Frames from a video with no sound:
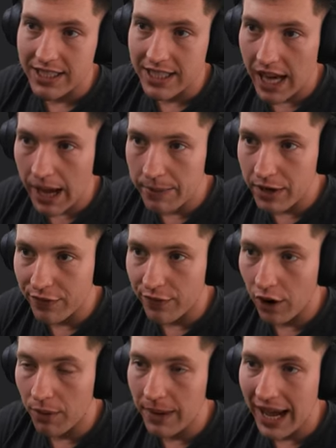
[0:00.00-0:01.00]
Diaby
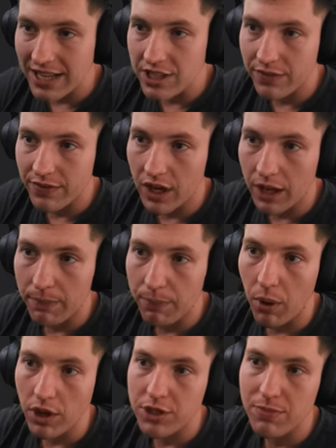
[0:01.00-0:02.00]
from Aston Villa.
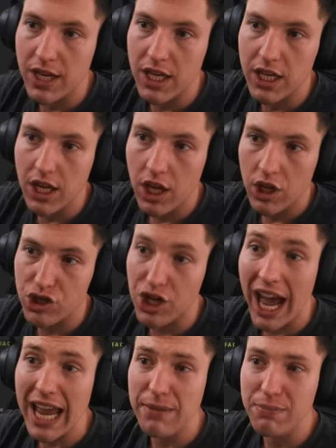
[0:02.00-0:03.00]
Botman.
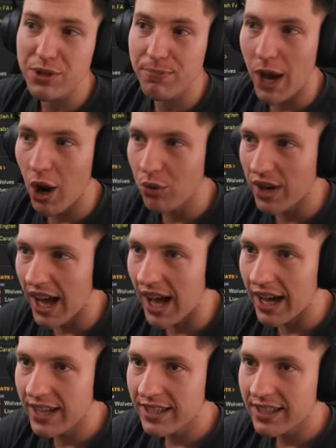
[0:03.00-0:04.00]
James
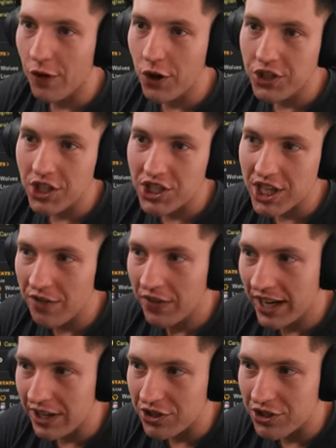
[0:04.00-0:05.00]
Milner,
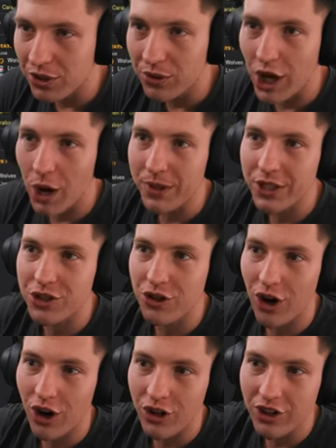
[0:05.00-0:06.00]
37 and still going
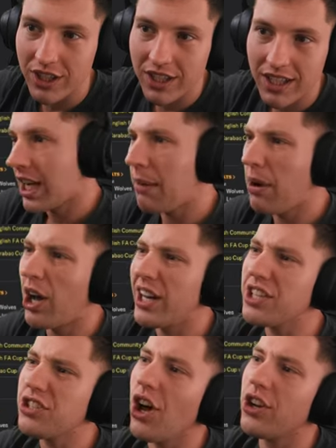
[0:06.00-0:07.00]
strong. Come on,
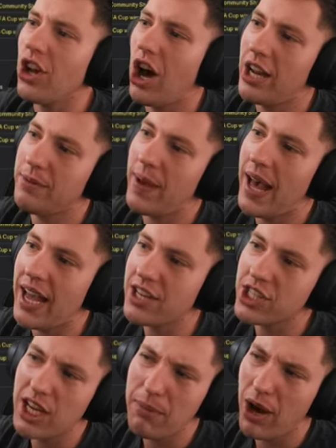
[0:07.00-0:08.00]
he's not 9
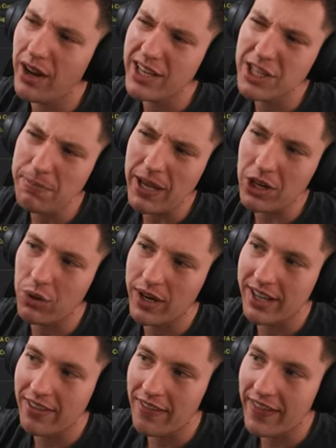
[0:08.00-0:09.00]
pace. Come on, he's a bit
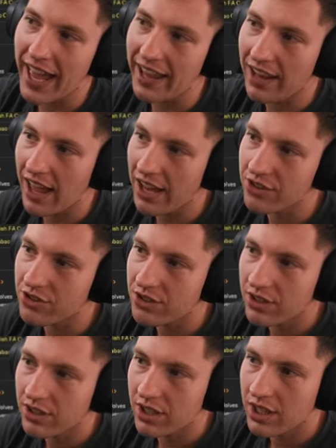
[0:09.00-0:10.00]
quicker than that,
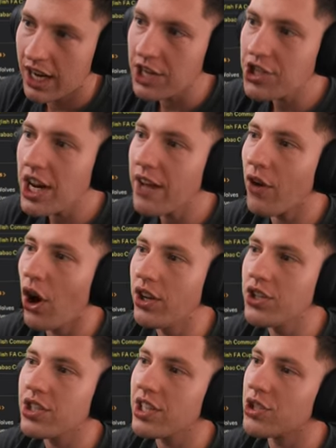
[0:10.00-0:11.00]
lads. He should have,
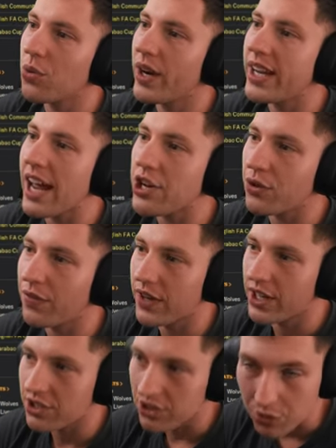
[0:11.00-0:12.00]
honestly, 20 natural
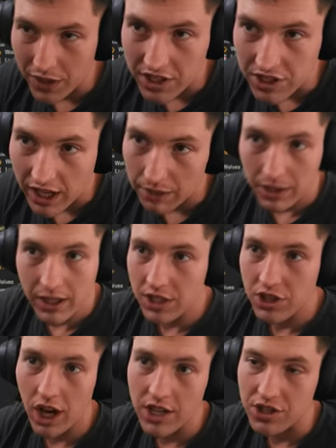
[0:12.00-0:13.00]
fitness and 20 stamina.
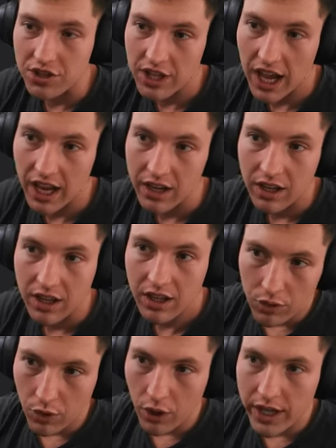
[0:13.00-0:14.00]
This guy's insane.
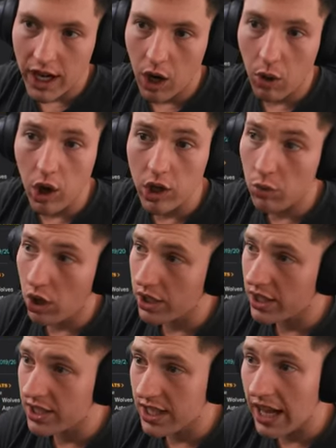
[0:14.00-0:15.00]
Royale, Ollie
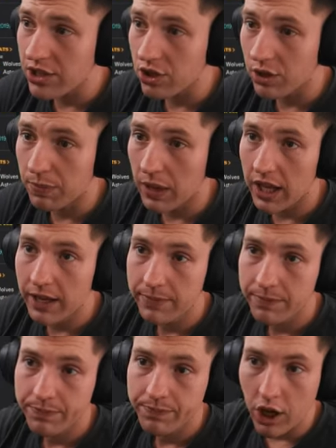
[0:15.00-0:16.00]
Watkins, that's a good player.
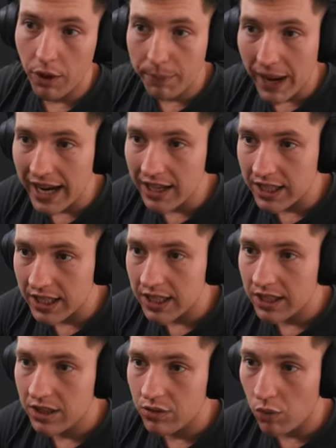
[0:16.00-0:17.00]
Leon
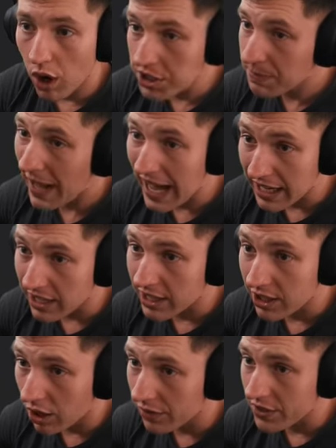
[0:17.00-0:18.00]
Bailey, Ross
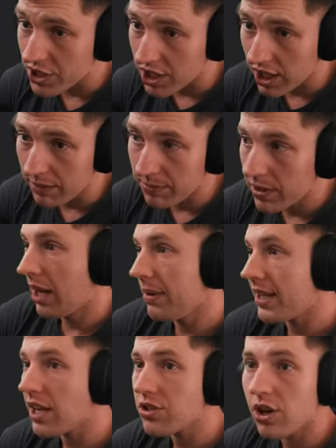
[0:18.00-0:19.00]
Barkley, Oliver Skipp. I
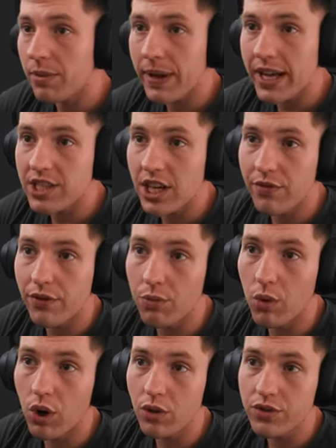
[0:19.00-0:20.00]
mean, that's not a bad team
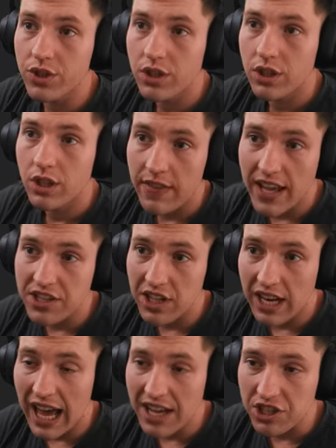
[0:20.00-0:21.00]
from Wolves. And that's
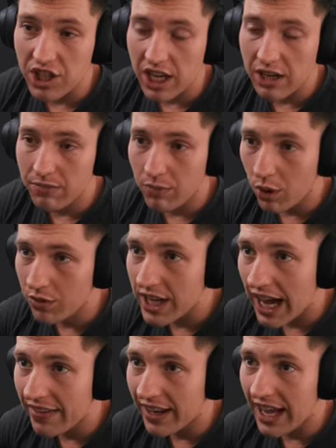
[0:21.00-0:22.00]
the last team. Wolves
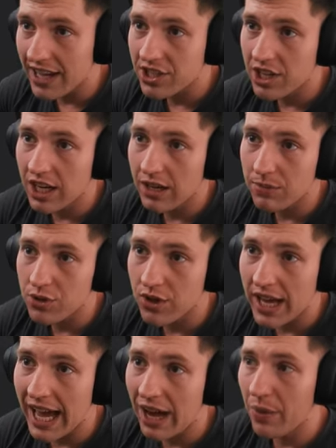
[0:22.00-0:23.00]
are the last team. So
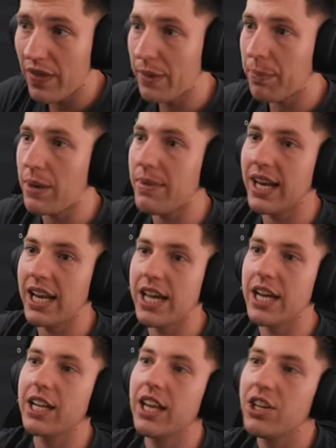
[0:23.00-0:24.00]
now in the Premier
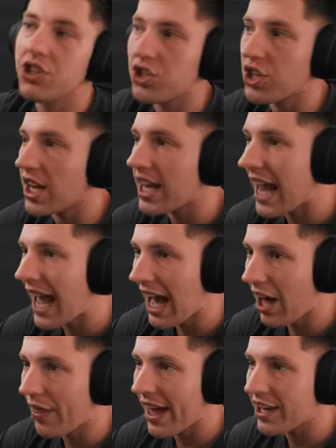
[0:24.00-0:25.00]
League, let's see
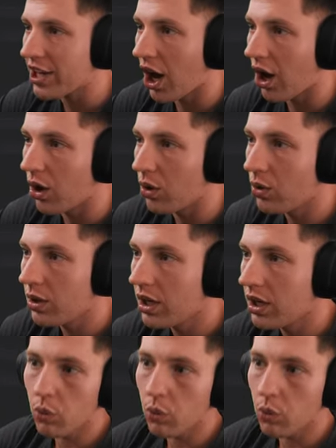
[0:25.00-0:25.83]
how they go.